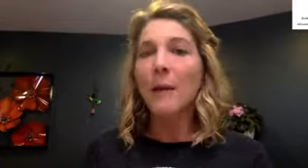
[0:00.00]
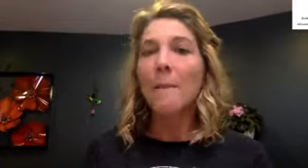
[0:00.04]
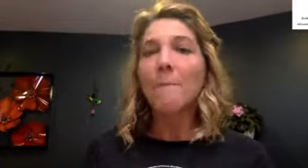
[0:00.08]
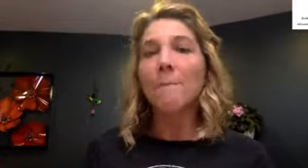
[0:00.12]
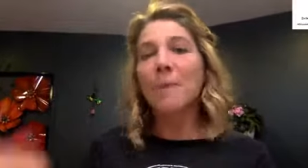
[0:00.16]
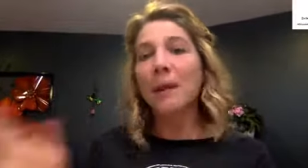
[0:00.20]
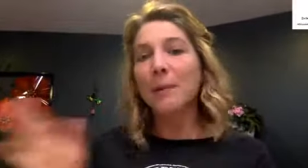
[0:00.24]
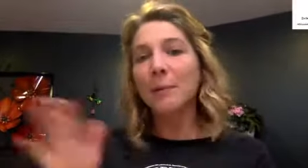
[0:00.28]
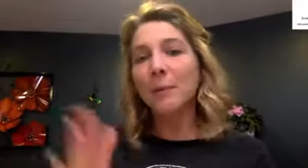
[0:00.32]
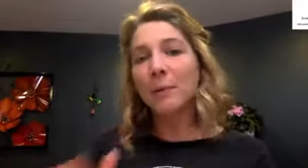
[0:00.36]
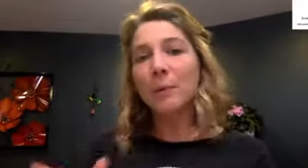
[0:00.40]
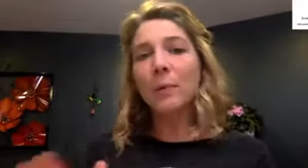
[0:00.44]

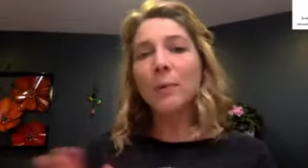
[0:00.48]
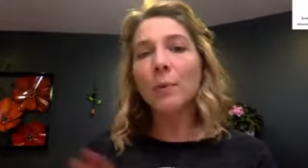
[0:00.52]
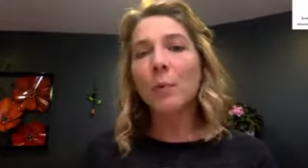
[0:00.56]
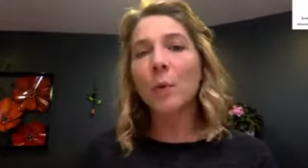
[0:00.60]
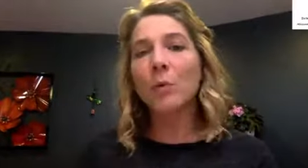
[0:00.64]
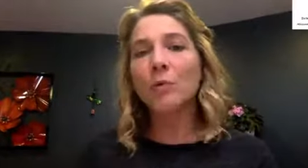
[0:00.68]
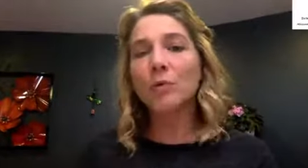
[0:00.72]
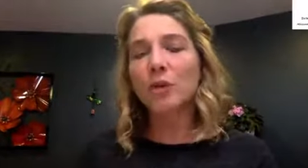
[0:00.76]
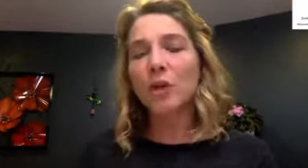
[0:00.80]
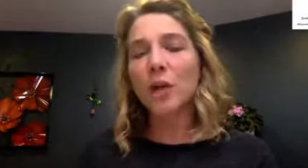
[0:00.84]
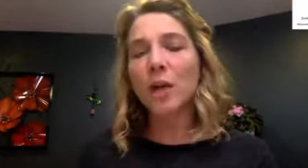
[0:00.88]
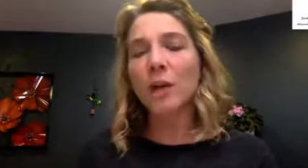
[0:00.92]
Maybe we
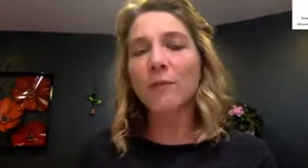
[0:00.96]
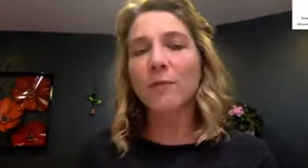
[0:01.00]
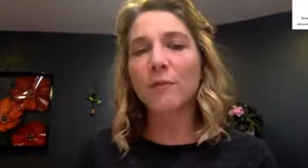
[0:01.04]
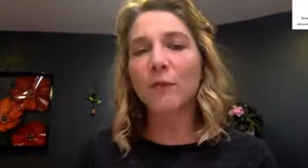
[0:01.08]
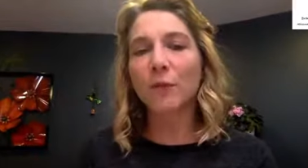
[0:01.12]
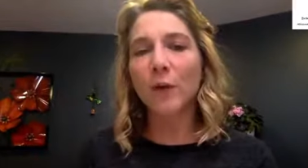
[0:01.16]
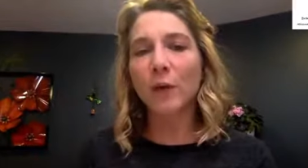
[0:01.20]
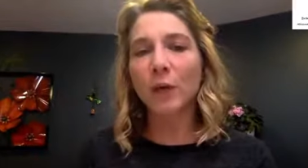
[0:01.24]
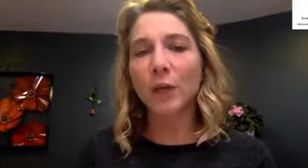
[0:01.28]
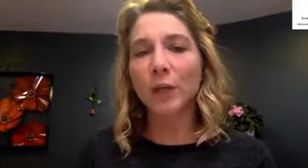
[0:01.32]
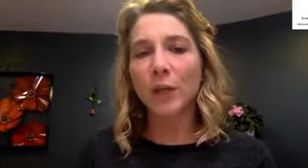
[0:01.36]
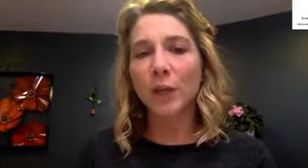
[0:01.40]
won't check
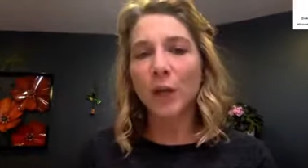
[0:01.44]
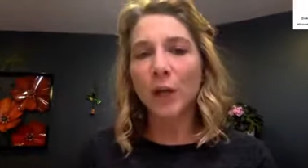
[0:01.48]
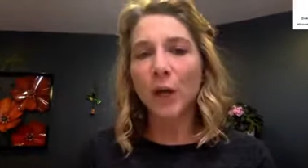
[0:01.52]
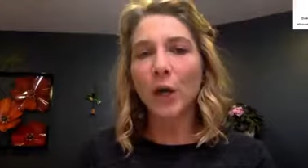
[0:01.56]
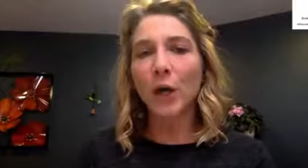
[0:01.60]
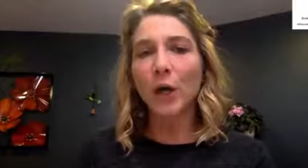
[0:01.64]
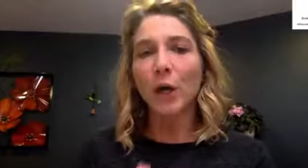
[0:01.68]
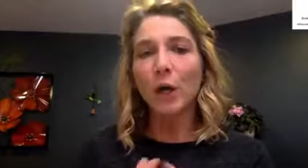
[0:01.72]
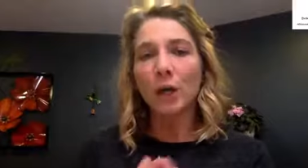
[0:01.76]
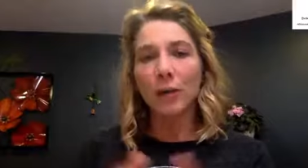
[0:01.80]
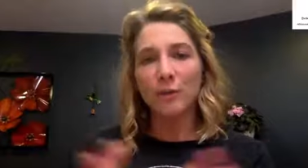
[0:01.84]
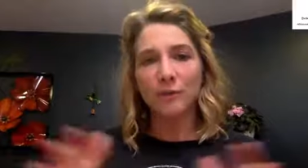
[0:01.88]
for a
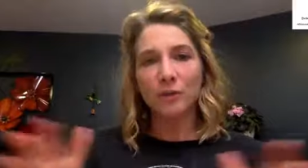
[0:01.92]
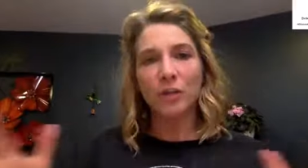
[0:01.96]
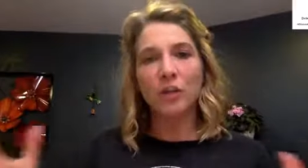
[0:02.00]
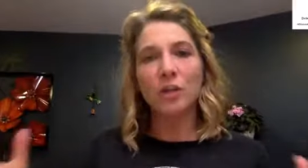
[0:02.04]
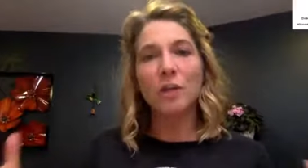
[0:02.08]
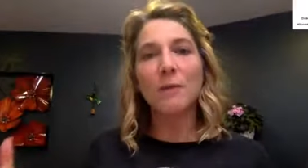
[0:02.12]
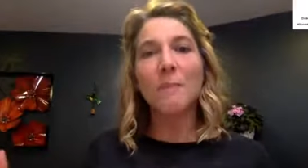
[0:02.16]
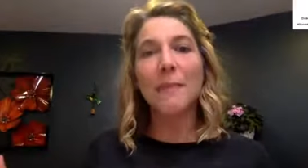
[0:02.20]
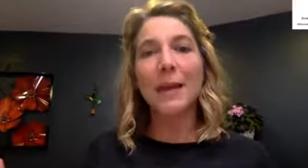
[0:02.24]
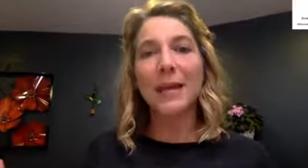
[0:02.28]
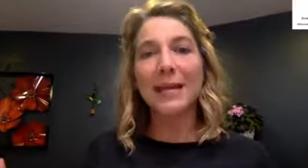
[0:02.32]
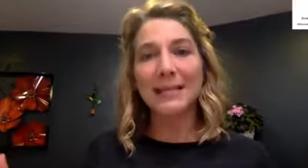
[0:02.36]
year if
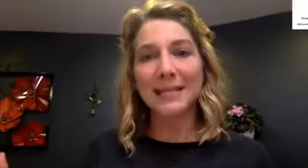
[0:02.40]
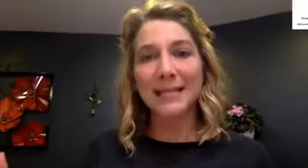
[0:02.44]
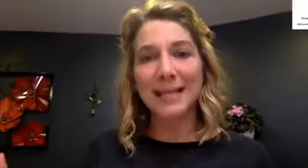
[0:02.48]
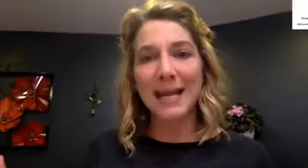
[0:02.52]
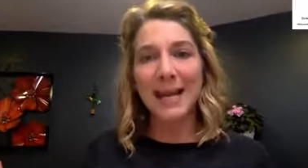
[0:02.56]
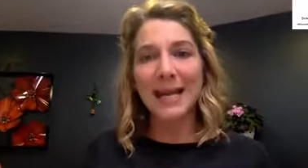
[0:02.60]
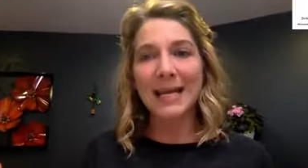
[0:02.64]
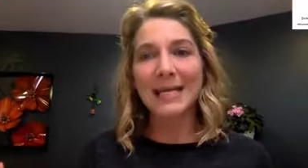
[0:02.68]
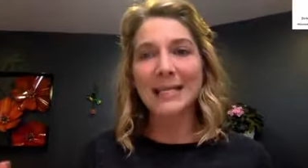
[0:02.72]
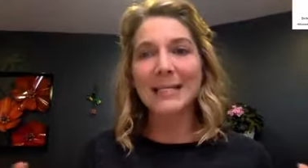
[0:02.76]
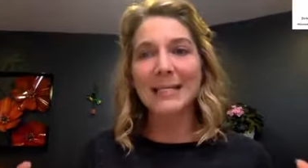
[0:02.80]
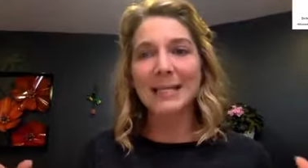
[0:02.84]
she
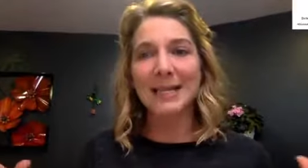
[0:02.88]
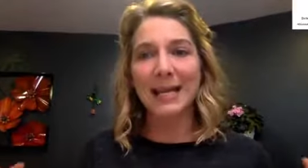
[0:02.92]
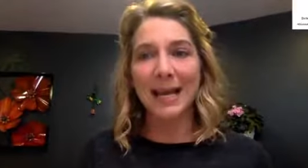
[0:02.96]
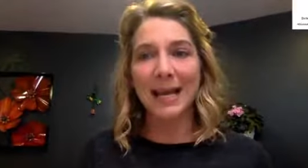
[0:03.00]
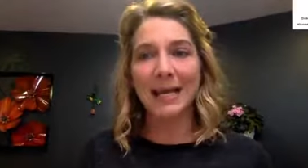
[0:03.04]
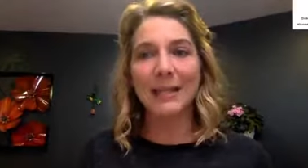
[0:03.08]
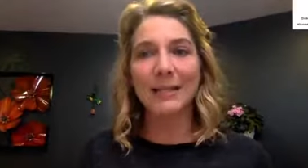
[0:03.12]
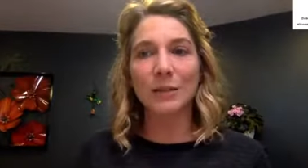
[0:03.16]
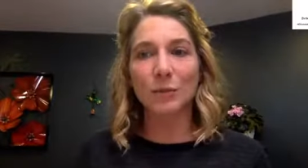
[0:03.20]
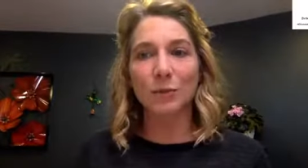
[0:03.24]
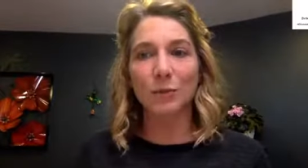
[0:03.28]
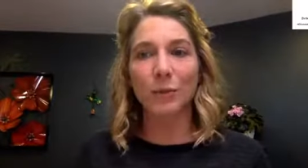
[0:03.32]
maintains
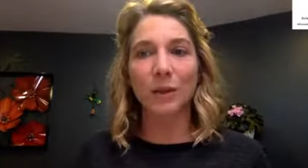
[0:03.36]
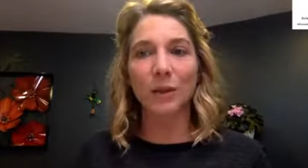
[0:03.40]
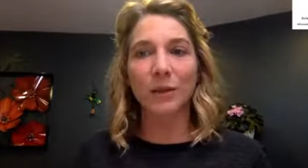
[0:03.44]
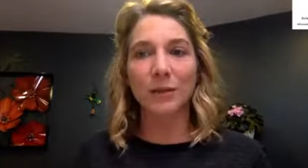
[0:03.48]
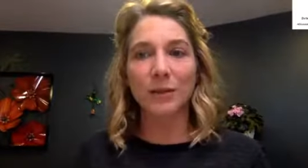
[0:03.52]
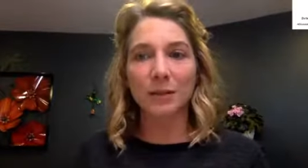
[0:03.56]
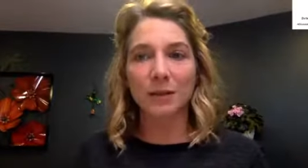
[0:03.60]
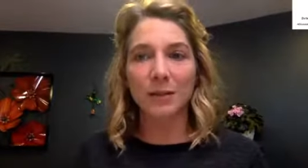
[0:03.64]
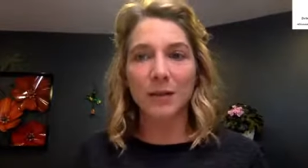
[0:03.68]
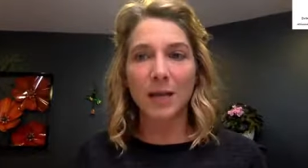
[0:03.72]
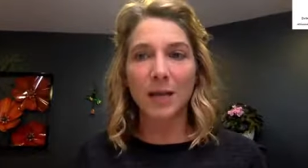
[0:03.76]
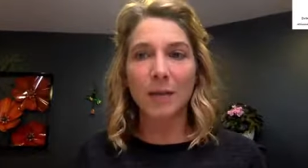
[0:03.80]
and is really
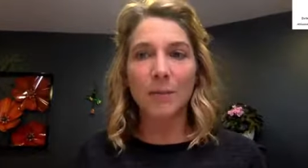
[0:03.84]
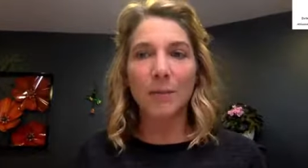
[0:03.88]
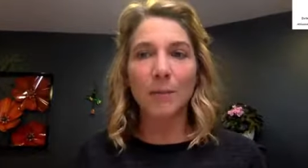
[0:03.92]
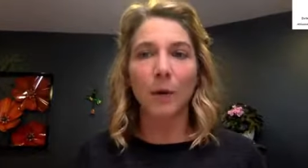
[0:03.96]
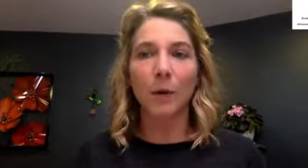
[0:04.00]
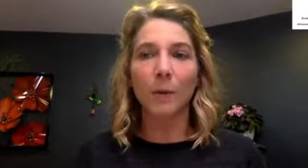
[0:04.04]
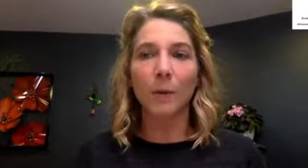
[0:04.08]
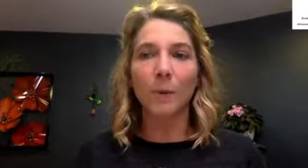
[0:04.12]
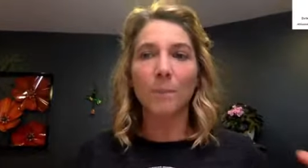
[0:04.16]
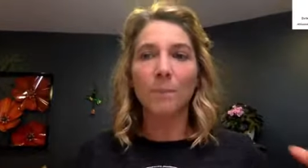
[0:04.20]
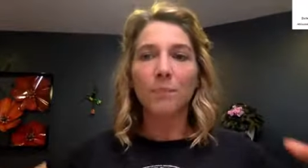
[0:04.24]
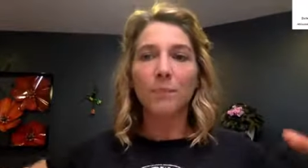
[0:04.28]

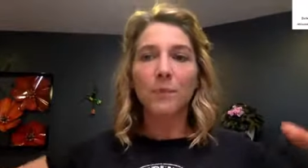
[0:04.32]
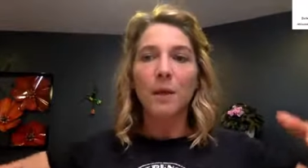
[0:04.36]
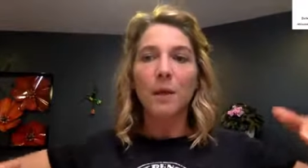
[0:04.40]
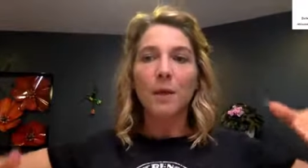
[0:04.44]
stable.